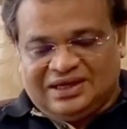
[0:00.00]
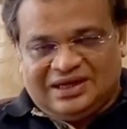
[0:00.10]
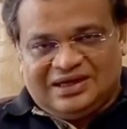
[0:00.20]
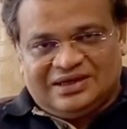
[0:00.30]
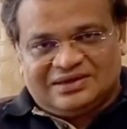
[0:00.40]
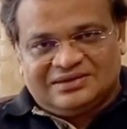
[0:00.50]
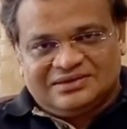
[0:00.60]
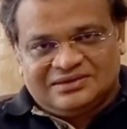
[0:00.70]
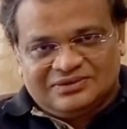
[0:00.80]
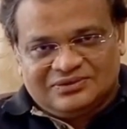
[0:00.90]
are
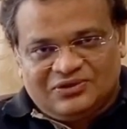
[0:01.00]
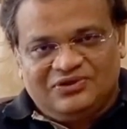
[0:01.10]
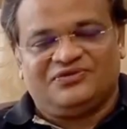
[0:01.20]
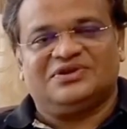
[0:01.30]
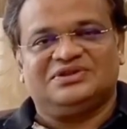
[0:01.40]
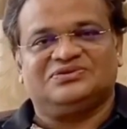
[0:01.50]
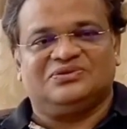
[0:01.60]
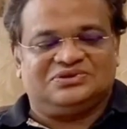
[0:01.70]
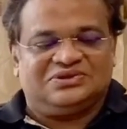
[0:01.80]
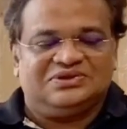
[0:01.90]
going for this
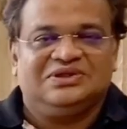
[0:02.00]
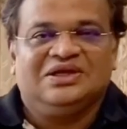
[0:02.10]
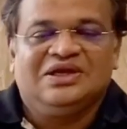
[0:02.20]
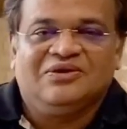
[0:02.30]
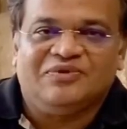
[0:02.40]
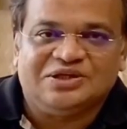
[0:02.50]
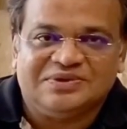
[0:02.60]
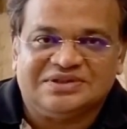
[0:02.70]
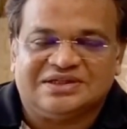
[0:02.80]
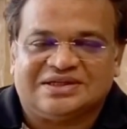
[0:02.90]
solution, which
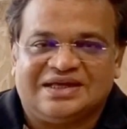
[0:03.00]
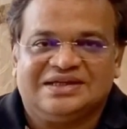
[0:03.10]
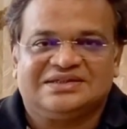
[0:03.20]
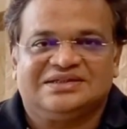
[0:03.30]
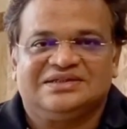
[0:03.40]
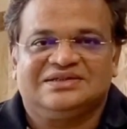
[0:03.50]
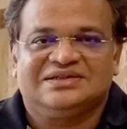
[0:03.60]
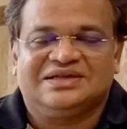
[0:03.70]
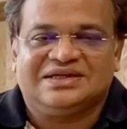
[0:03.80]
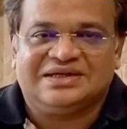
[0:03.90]
means the
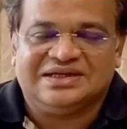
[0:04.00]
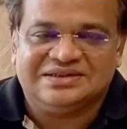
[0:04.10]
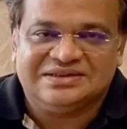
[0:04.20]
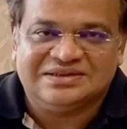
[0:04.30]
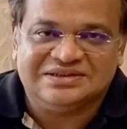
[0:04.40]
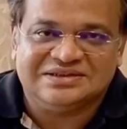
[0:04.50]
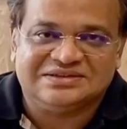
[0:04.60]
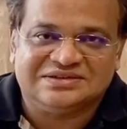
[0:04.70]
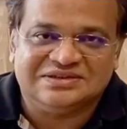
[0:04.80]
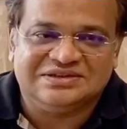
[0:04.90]
transactional data
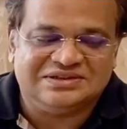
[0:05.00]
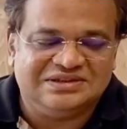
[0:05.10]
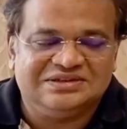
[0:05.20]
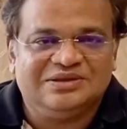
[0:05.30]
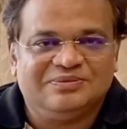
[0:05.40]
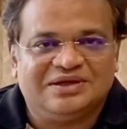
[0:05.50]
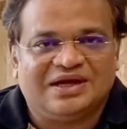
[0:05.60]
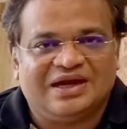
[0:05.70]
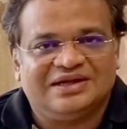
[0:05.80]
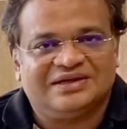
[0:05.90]
is easily being
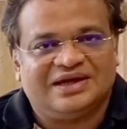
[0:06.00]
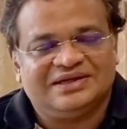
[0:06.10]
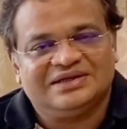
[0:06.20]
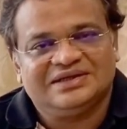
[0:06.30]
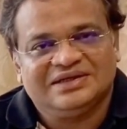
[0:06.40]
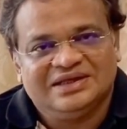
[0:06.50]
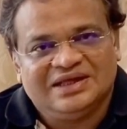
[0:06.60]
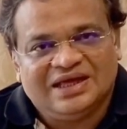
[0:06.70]
handled,